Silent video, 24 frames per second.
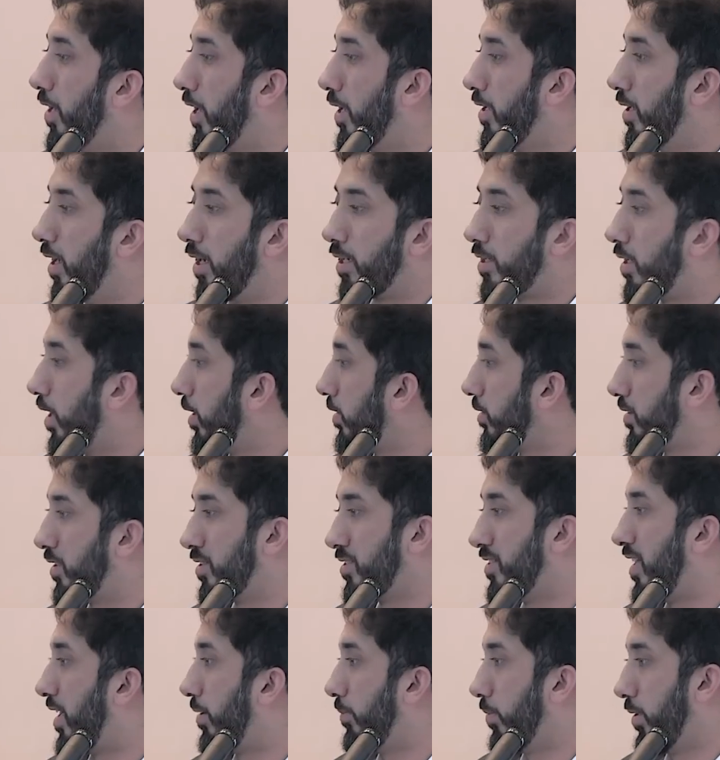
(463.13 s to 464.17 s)
that. A cult
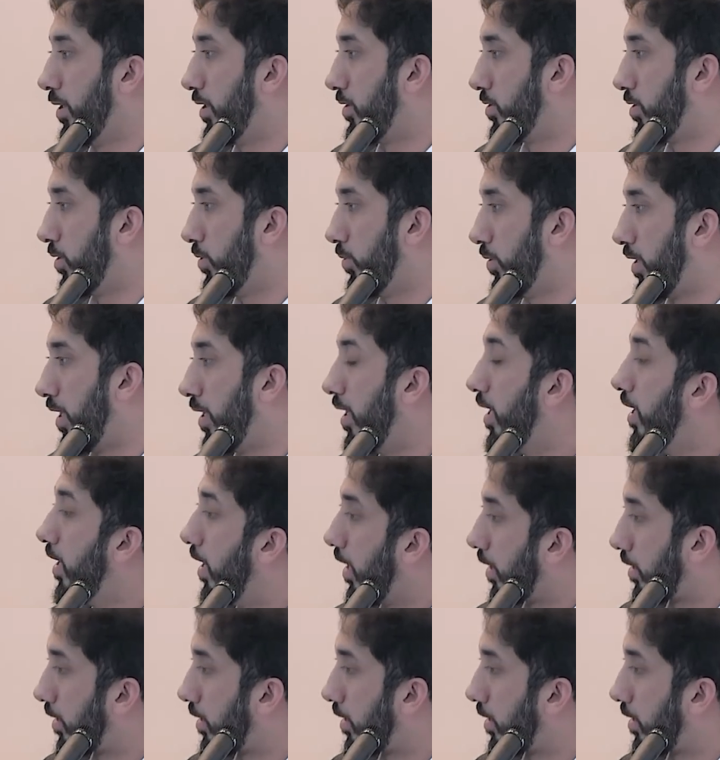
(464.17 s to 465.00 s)
is not willing to do that.